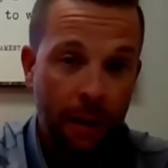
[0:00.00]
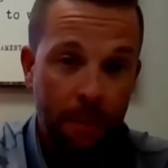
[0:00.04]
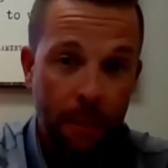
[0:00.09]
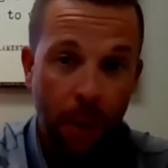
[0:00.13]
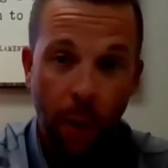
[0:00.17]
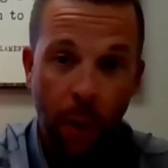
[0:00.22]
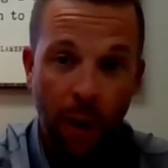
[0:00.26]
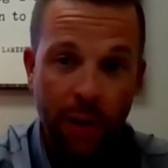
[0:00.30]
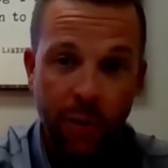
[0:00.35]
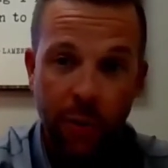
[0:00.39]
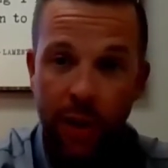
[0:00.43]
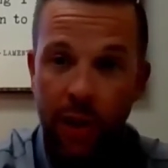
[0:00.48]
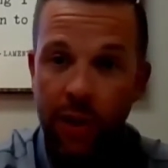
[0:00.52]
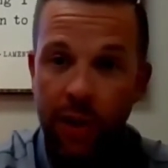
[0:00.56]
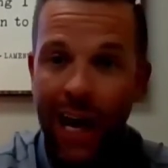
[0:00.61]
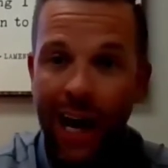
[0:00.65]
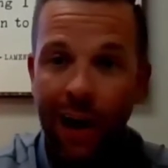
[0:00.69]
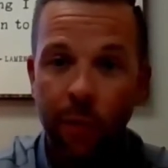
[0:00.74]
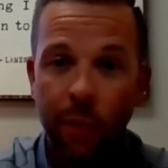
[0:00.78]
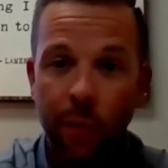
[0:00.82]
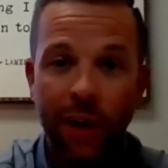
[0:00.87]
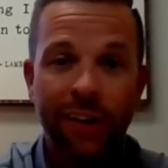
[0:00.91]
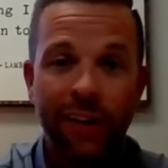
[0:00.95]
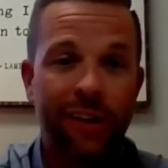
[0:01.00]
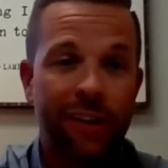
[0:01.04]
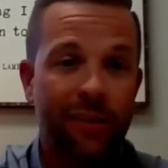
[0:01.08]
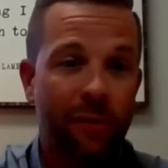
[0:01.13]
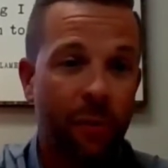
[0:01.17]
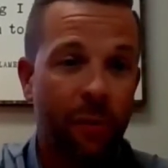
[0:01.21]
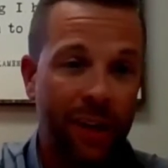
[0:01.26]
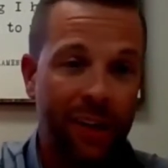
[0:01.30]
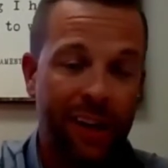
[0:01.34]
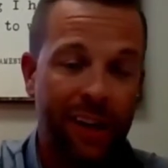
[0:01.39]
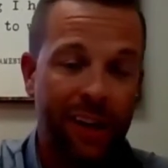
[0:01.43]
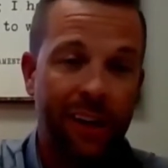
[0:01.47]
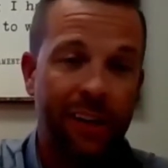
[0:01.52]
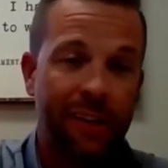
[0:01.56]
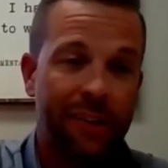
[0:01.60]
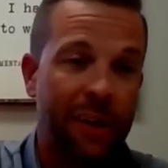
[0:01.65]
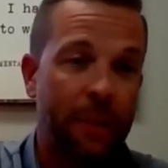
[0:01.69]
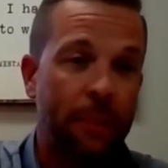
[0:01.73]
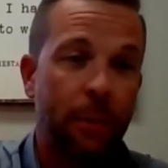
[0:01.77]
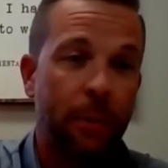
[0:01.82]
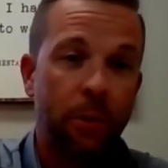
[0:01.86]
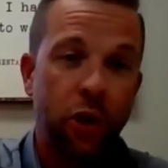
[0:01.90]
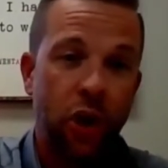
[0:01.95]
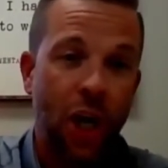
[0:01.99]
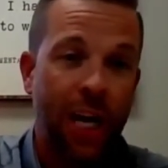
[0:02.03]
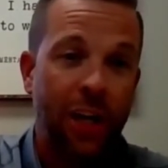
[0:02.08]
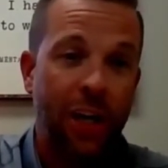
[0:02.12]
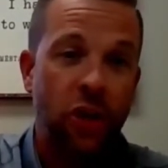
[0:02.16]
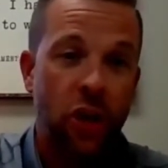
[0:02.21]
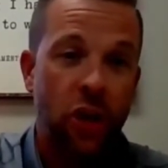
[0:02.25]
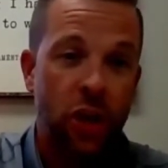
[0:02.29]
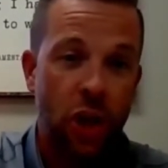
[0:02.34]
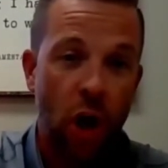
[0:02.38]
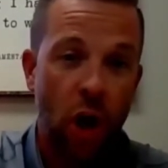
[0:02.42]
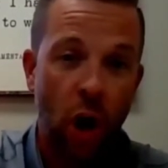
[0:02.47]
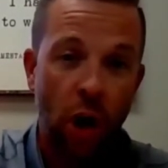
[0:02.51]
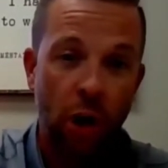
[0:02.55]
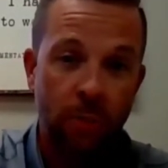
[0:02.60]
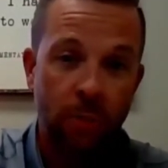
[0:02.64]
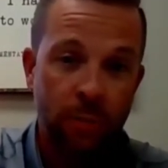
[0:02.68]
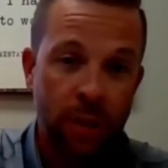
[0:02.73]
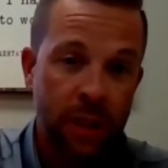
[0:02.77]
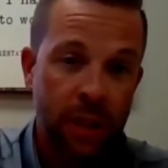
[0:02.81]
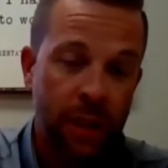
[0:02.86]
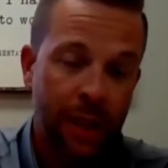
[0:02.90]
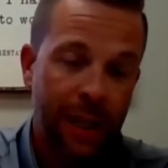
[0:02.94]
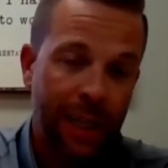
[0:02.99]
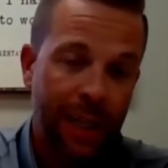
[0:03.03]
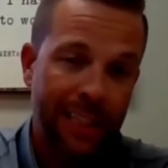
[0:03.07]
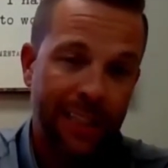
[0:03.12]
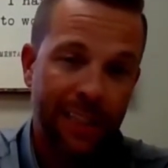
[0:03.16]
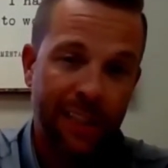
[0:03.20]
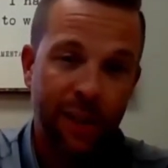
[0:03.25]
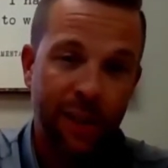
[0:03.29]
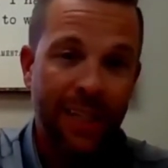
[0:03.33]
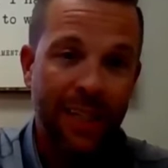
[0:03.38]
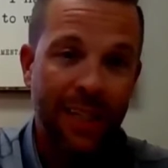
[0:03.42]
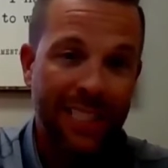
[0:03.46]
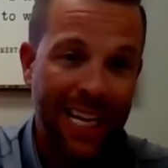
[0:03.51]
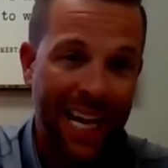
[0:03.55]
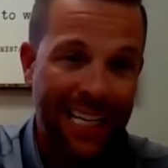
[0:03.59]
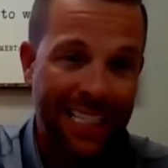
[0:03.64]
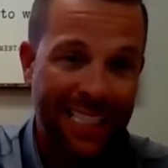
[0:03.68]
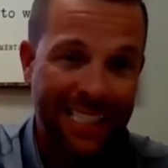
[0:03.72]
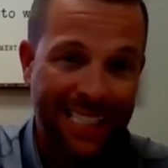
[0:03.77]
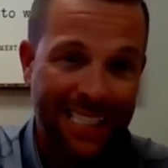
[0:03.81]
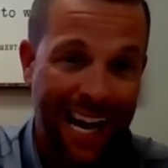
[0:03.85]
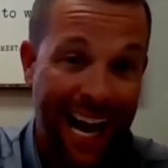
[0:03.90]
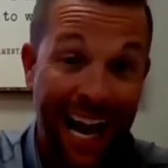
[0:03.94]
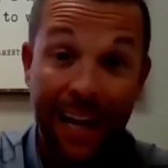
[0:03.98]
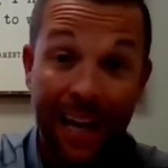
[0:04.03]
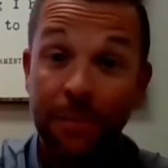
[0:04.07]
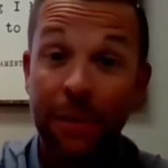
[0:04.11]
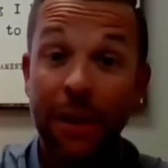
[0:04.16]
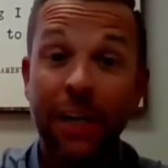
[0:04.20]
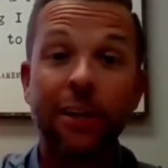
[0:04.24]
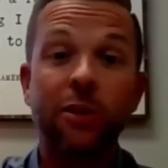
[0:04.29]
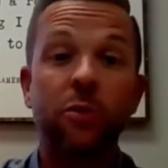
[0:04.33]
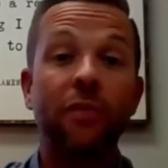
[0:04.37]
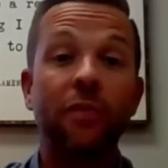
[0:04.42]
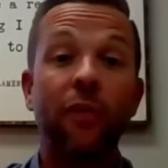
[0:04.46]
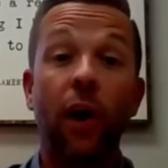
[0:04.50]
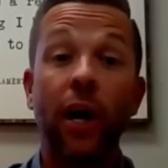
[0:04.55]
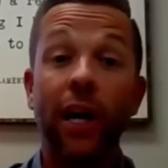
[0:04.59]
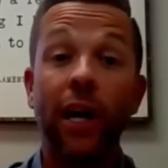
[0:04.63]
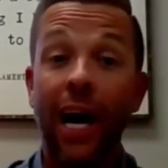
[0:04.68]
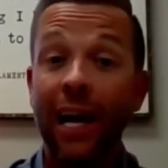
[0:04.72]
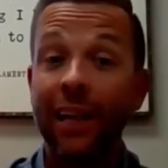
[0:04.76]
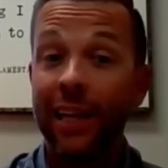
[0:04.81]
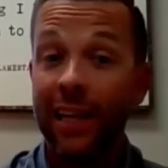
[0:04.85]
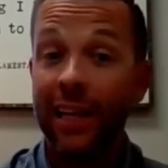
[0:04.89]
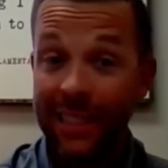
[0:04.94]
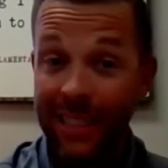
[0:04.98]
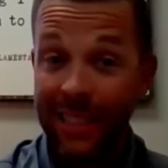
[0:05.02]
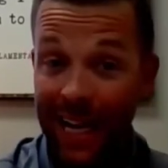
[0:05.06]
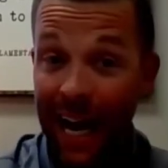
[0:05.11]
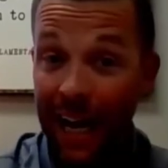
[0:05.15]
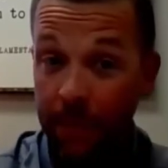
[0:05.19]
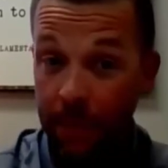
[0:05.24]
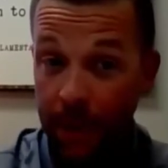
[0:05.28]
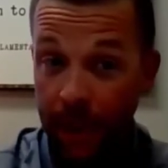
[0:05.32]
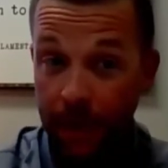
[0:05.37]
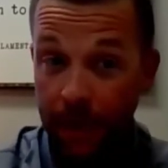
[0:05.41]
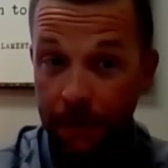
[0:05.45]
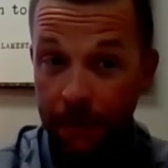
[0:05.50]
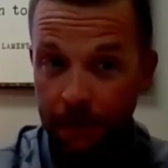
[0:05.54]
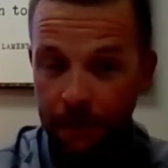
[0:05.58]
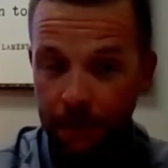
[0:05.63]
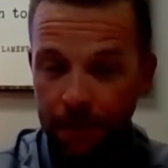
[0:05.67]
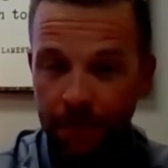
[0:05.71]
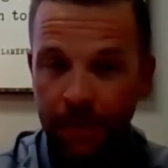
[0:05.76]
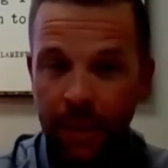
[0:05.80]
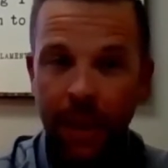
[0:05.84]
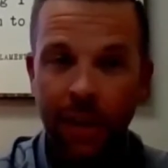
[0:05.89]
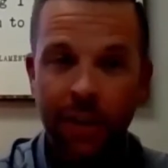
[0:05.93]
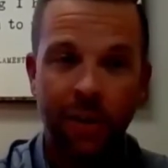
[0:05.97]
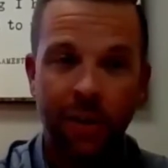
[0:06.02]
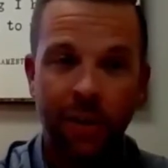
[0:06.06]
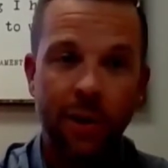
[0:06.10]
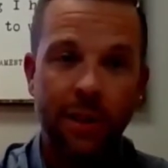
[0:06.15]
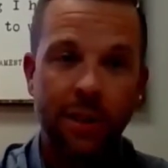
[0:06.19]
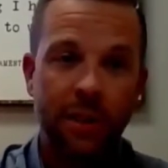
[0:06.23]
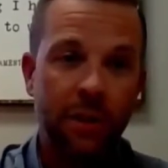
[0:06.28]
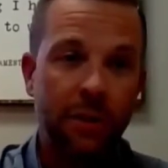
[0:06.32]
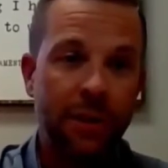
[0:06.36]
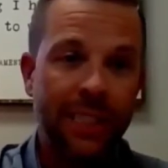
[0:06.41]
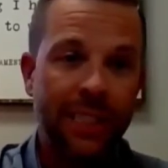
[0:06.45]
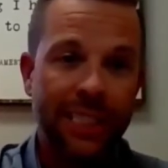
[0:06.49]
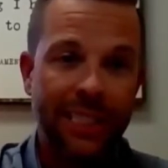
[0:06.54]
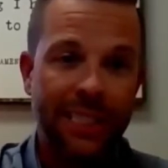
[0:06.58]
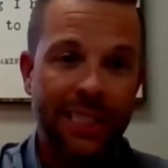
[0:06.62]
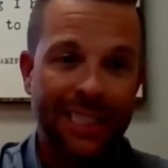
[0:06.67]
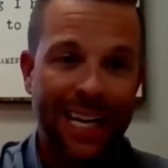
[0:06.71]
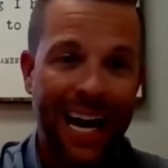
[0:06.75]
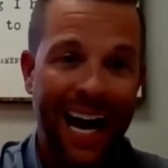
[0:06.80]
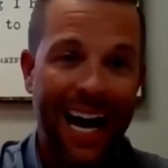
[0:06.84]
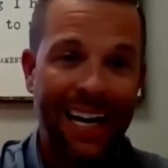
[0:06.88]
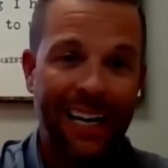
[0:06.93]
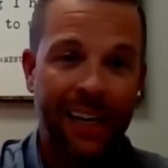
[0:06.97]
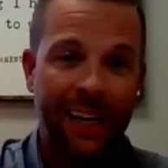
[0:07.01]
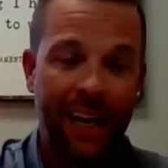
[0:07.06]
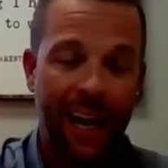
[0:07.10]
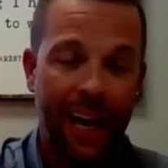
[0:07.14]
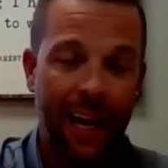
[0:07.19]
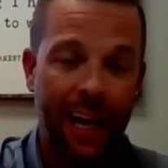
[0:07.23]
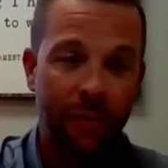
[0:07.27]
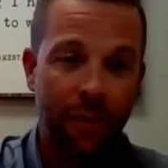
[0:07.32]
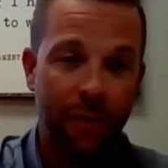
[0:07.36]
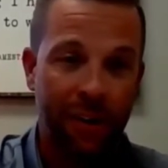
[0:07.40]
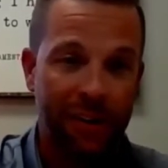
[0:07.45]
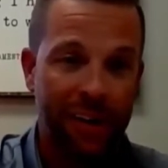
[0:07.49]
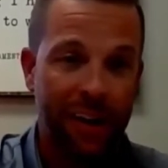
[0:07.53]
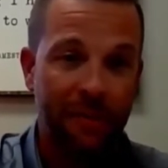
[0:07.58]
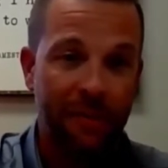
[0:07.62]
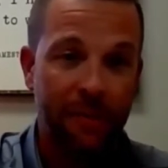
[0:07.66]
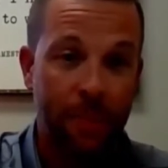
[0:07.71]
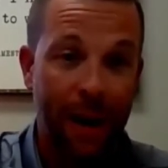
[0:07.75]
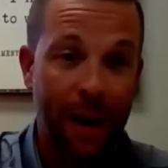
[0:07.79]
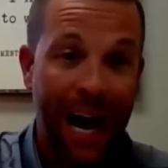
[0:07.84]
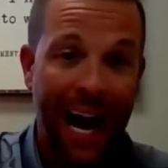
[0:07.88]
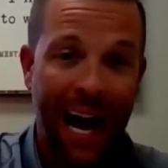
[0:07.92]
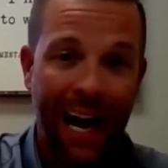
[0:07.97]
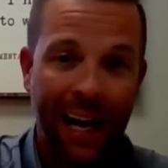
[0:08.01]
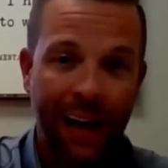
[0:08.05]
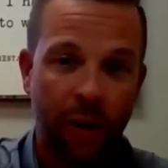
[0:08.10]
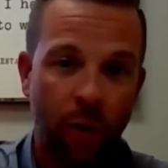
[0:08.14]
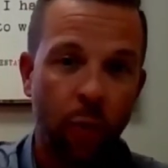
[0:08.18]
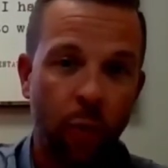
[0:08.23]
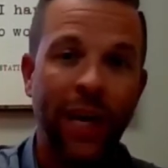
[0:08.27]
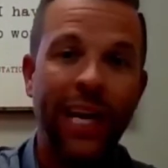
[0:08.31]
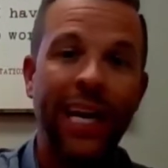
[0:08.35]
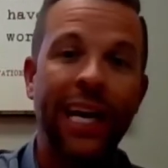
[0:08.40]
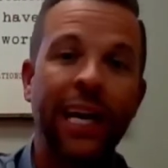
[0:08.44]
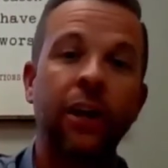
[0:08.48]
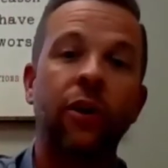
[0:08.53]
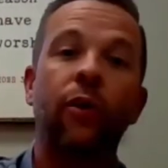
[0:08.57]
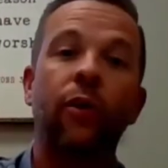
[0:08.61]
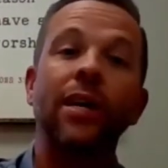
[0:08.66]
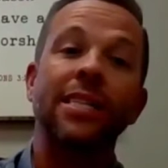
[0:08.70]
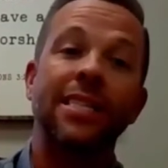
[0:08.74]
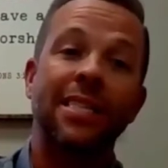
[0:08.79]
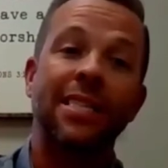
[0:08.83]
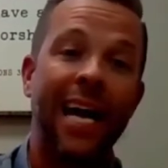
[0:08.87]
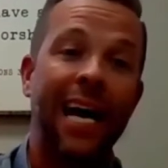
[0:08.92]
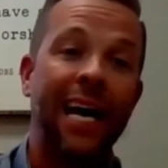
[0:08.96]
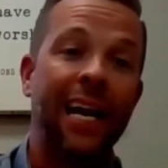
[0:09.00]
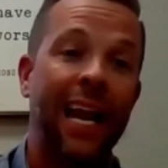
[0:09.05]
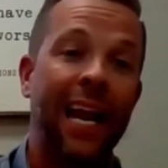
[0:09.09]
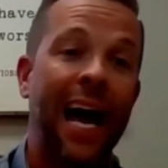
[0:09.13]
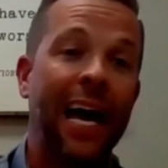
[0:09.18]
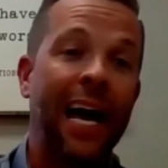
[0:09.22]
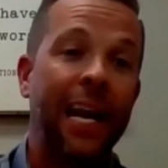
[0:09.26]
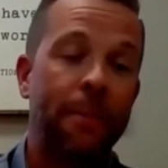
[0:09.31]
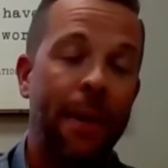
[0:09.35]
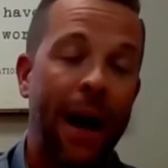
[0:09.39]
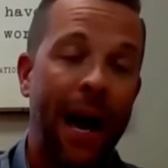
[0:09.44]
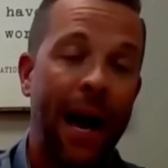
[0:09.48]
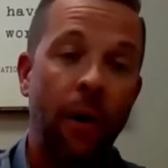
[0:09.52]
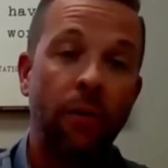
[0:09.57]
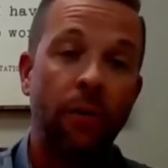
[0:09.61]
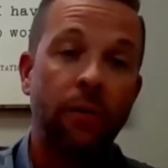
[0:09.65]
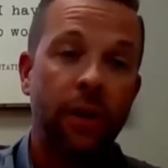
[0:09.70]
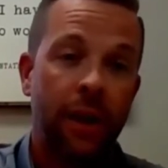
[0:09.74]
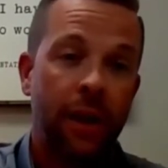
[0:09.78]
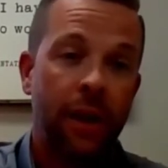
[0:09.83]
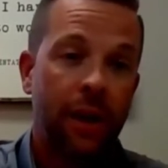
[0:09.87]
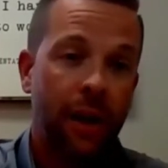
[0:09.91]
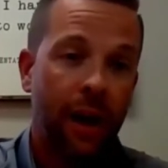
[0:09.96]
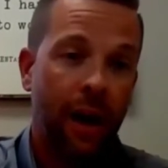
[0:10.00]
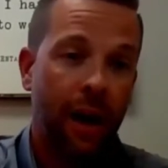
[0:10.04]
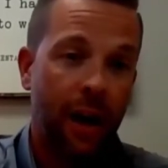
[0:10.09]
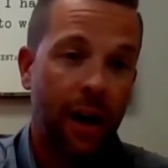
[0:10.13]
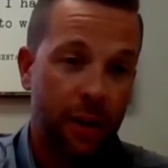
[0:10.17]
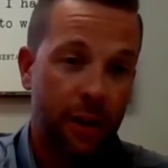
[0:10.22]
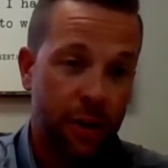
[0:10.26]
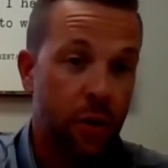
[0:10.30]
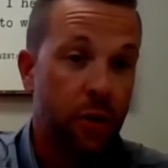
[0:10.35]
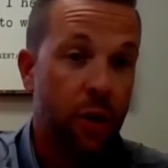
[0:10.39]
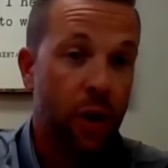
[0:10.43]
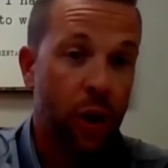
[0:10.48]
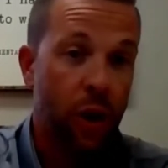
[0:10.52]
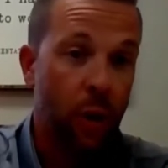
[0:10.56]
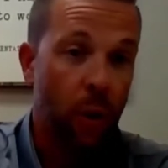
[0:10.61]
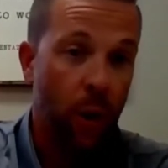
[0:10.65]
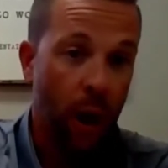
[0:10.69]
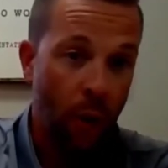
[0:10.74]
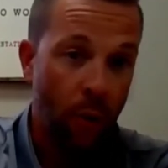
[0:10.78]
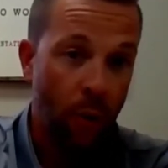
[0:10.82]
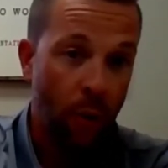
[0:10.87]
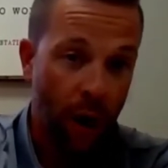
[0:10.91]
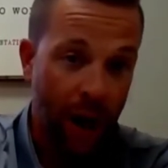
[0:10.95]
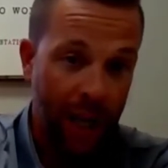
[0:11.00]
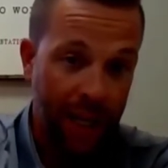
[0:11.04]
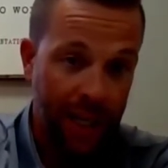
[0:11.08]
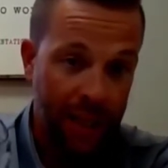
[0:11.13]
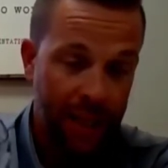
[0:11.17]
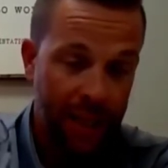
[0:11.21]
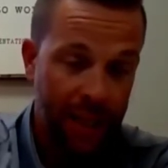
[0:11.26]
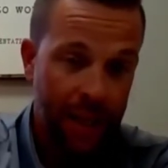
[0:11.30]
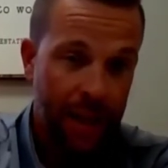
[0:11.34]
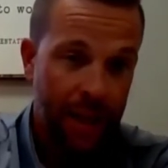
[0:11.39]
But once we do that, we send a simple change in terms as soon as that's signed, because we've already got the assignment. So as soon as it's signed and received back, we increase that line amount to the new loan rate.